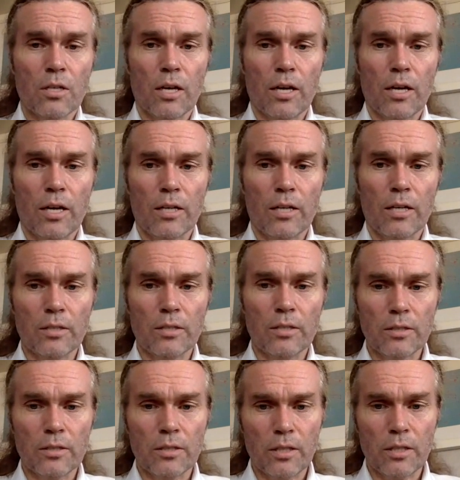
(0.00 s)
and
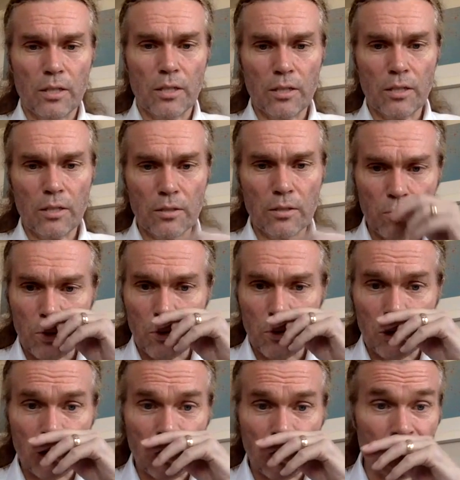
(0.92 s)
we
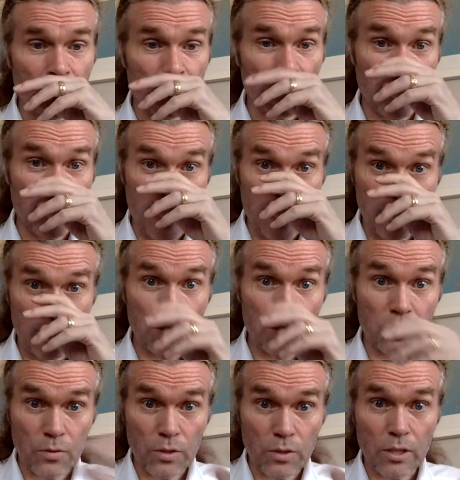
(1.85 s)
want to understand
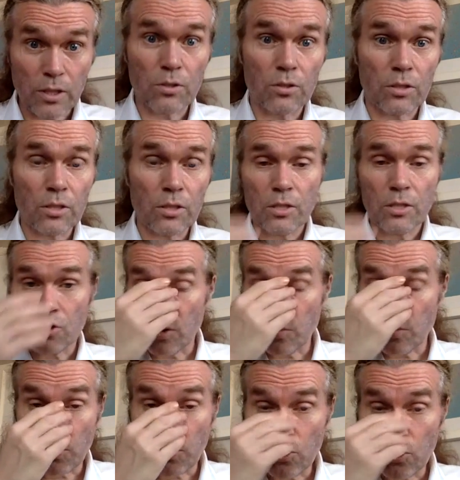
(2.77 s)
this vehicle. So
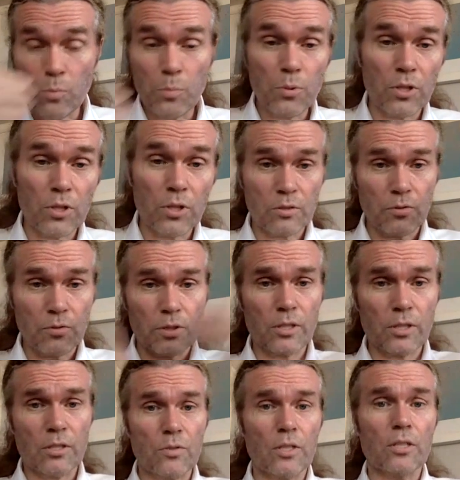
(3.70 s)
the blueprint for
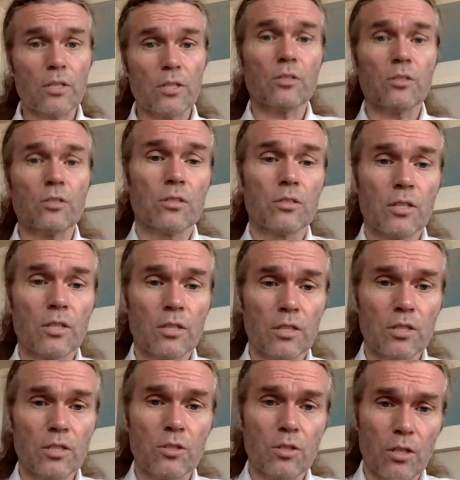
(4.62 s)
this vehicle
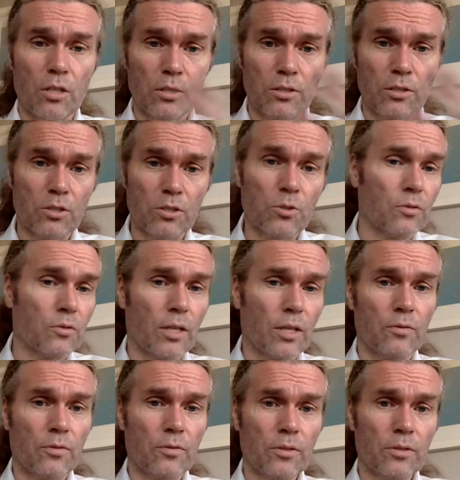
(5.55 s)
is called the Tree of
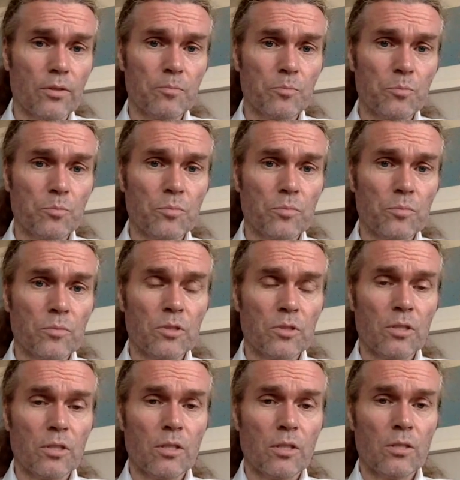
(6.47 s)
Life.
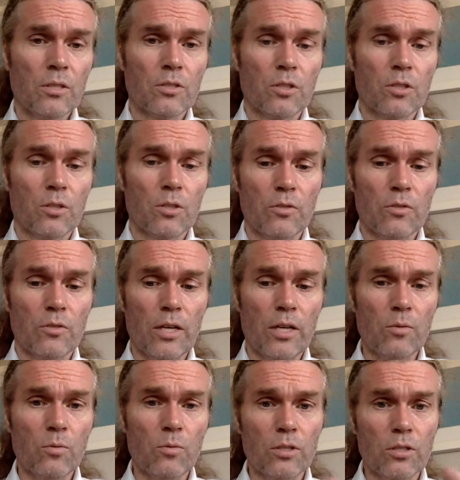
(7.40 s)
So if
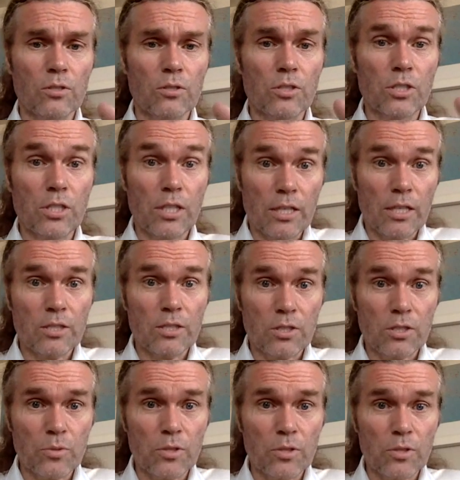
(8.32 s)
I wanted to change
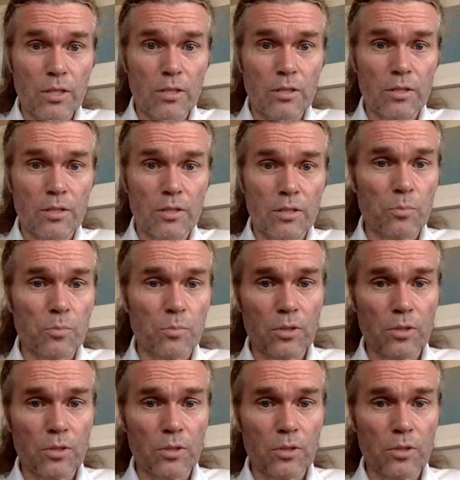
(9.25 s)
something in this